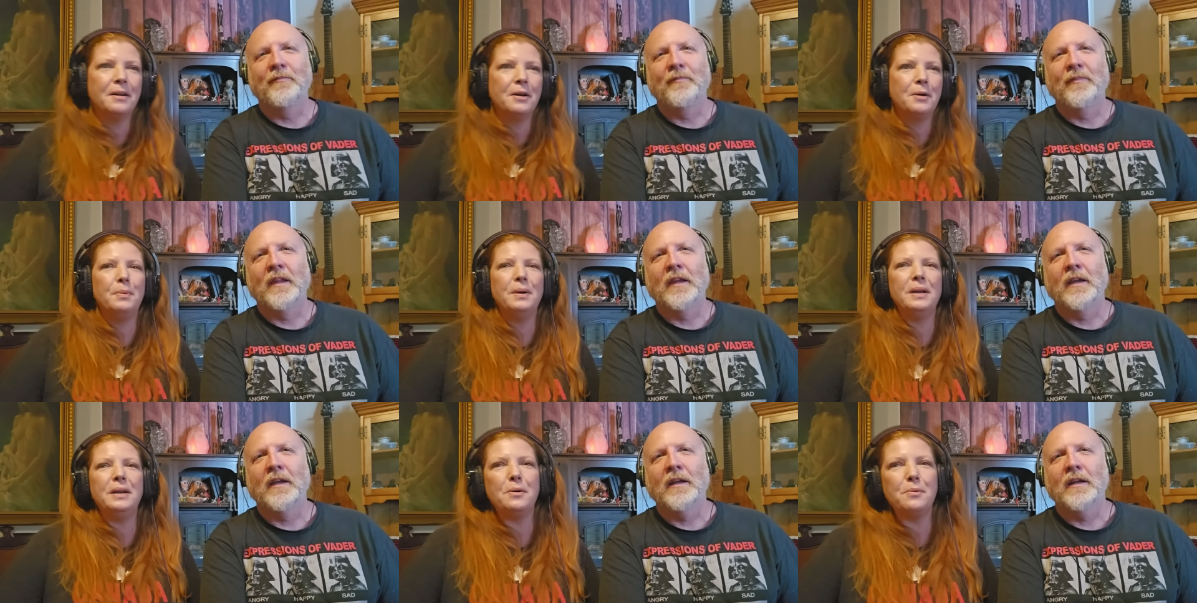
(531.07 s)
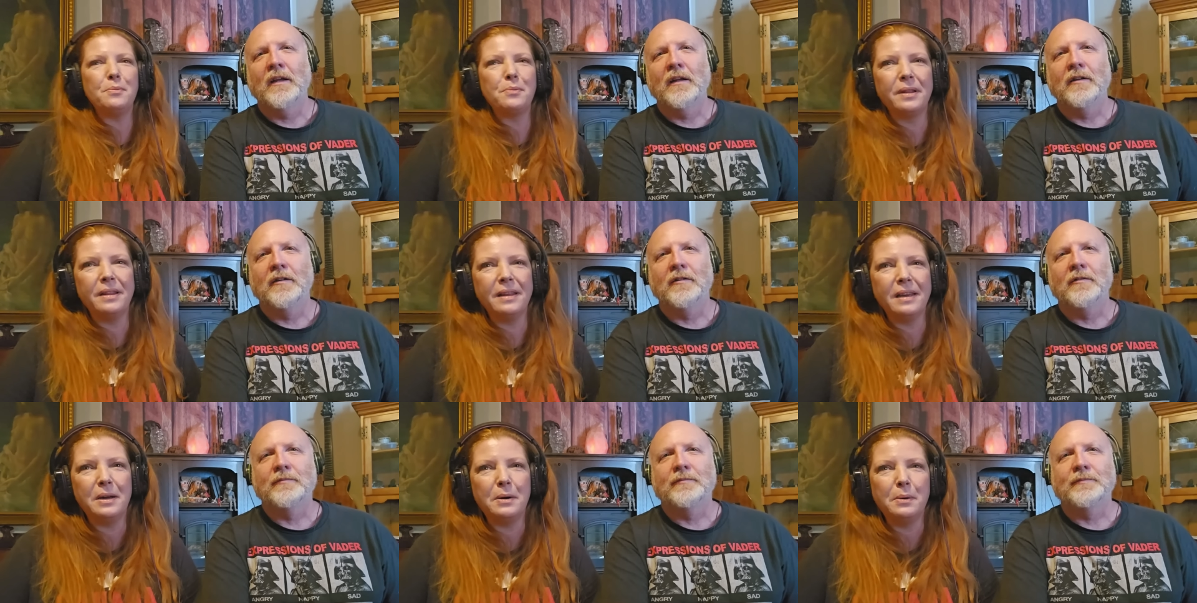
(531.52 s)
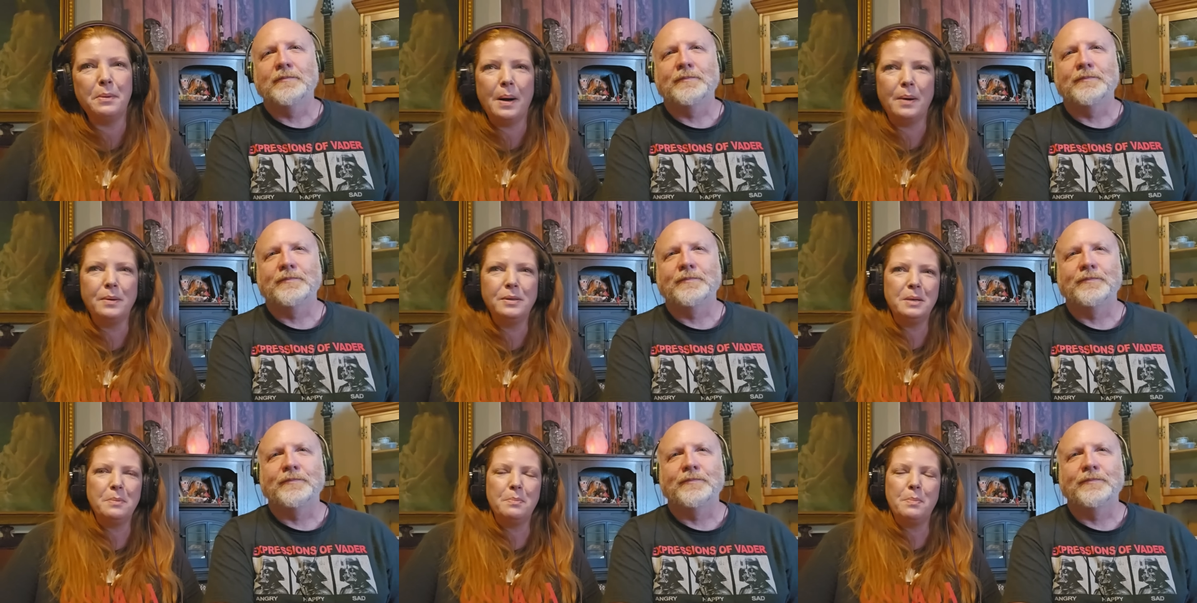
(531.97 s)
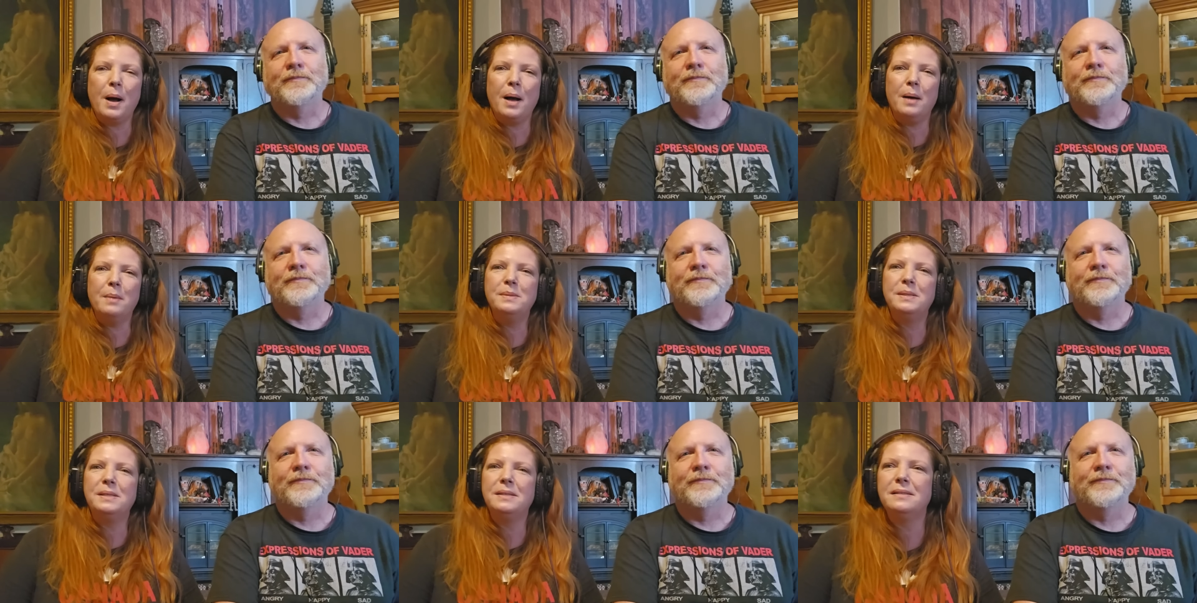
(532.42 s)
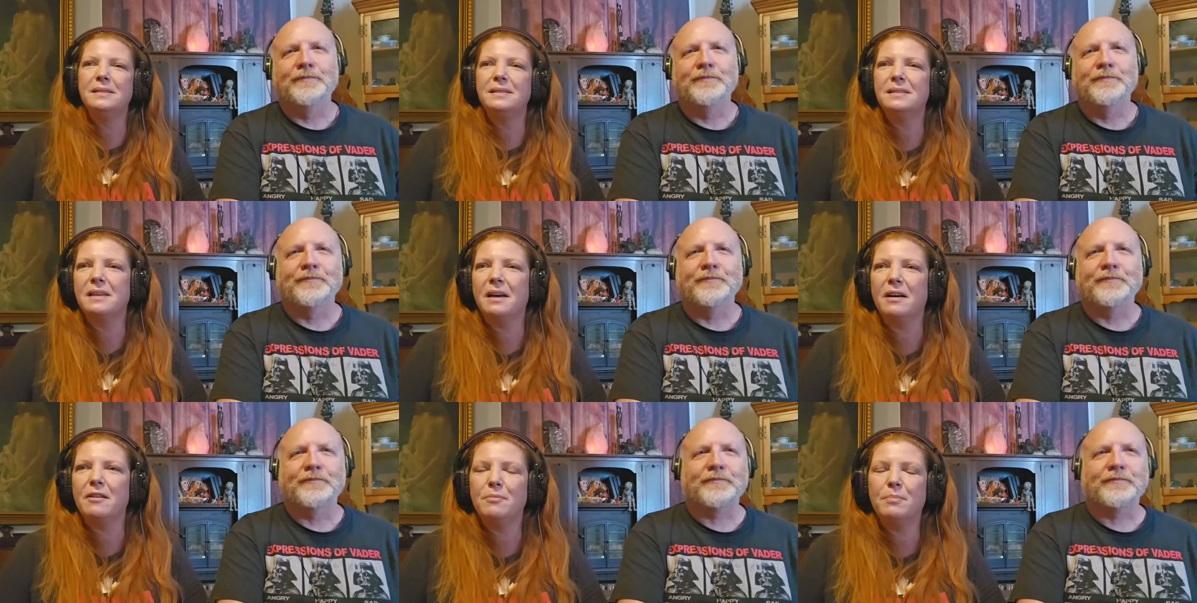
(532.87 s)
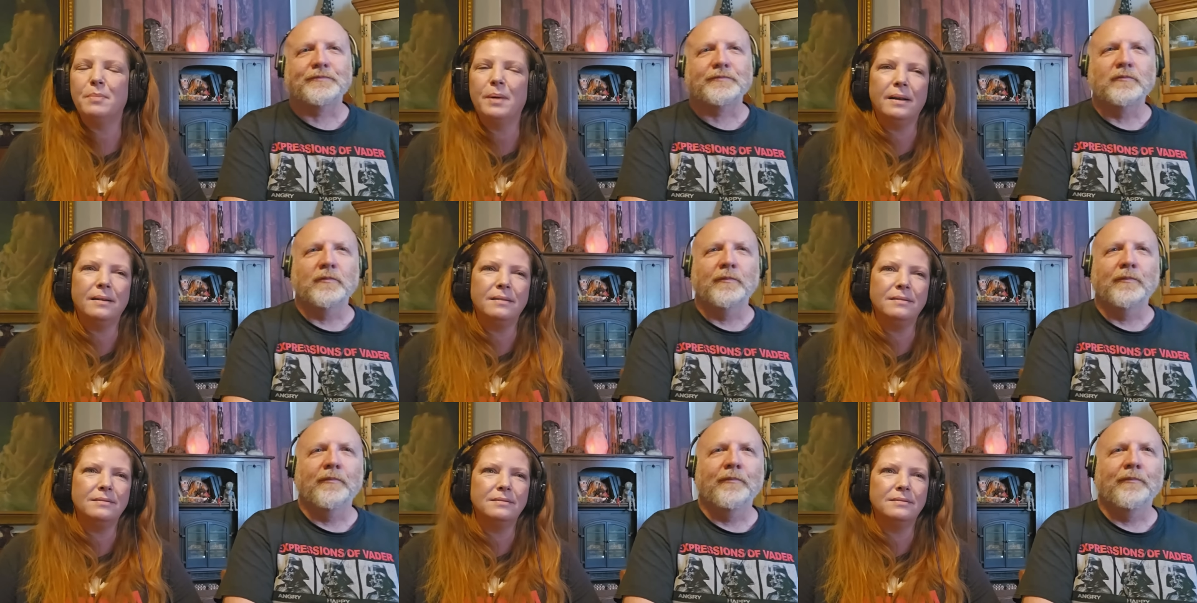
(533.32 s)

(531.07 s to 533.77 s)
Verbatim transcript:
Speaker 1: We don't really go out to pubs and stuff, but